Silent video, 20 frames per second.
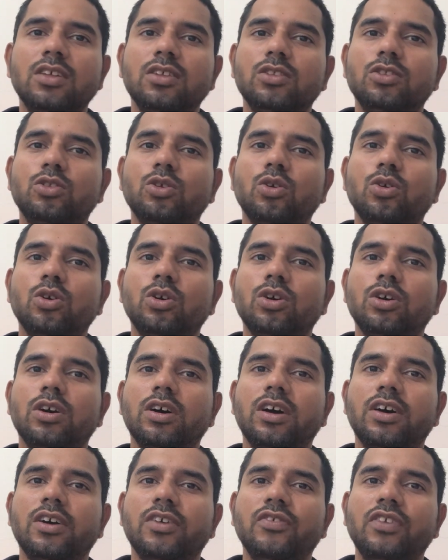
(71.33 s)
through
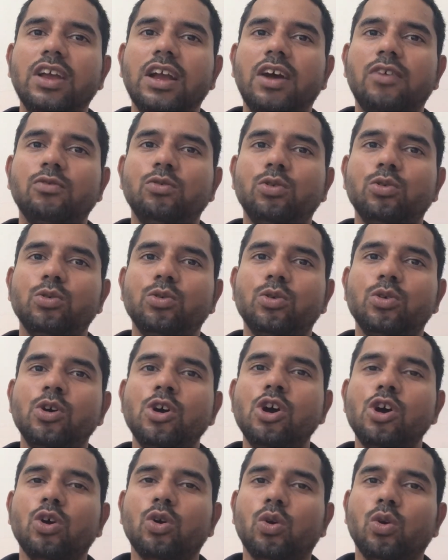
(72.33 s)
we have to
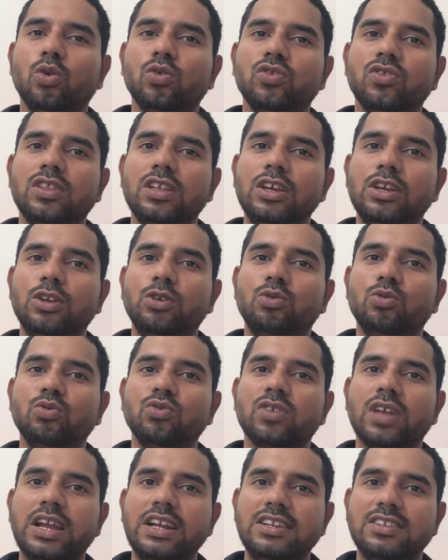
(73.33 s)
close the two
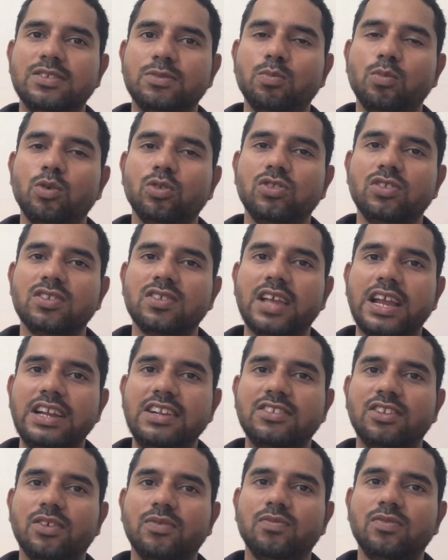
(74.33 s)
sides, both
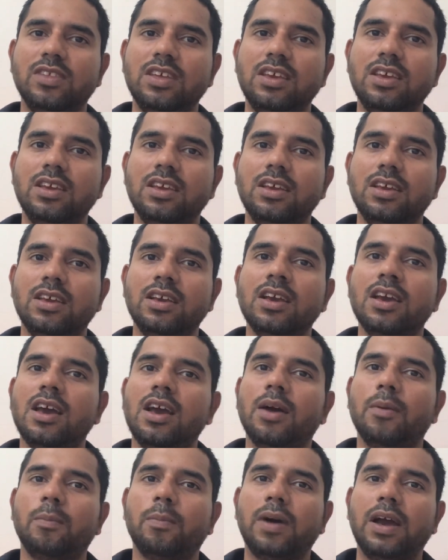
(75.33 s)
sides of the
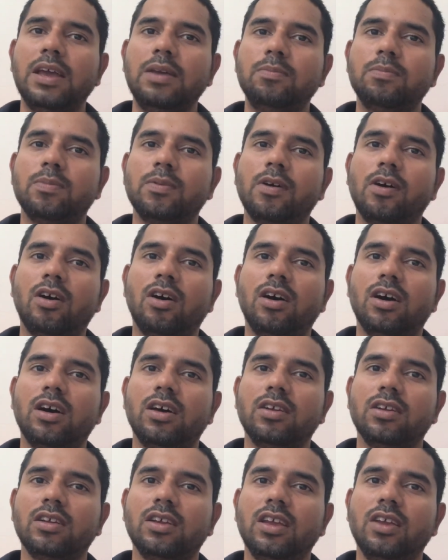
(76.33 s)
pipe
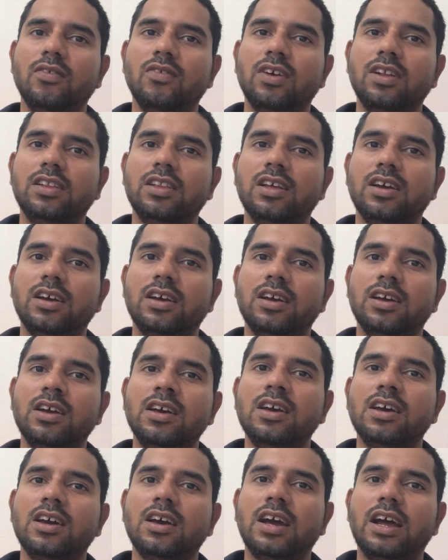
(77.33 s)
are given
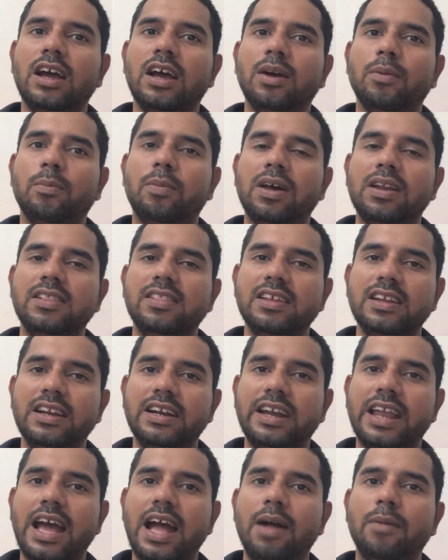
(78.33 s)
the purging
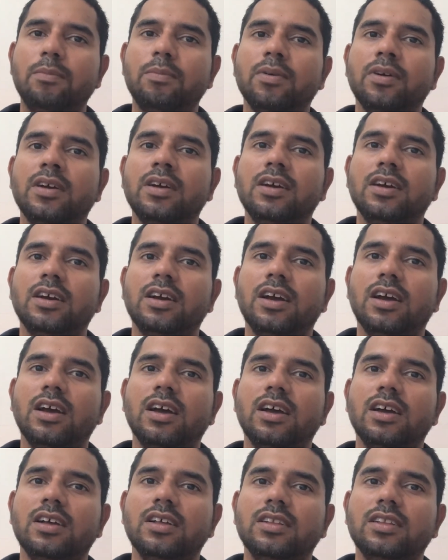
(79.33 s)
tamp,
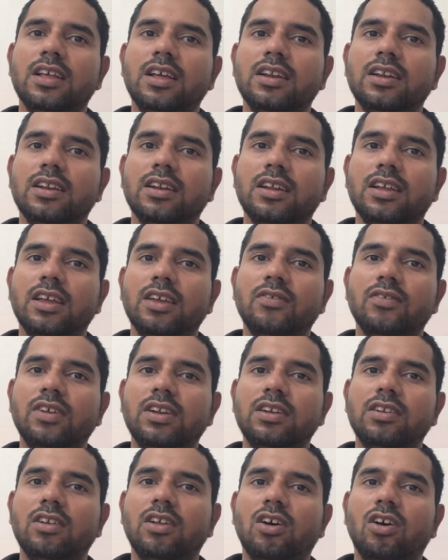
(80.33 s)
then
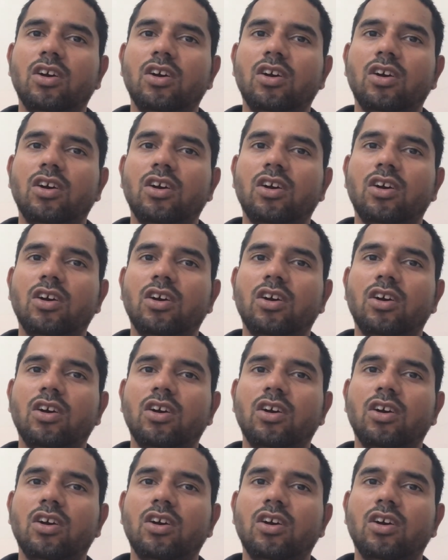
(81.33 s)
given